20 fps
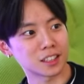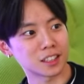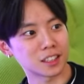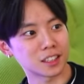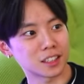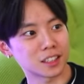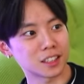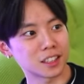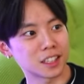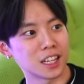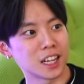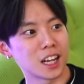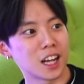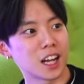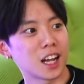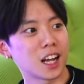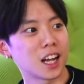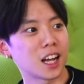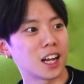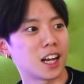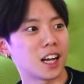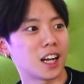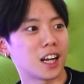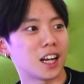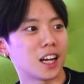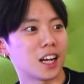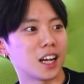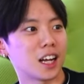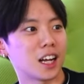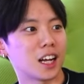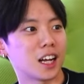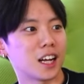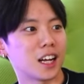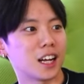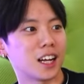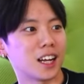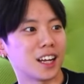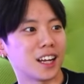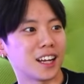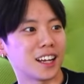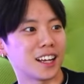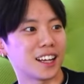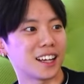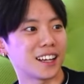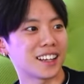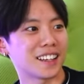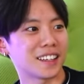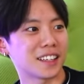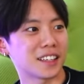(silent)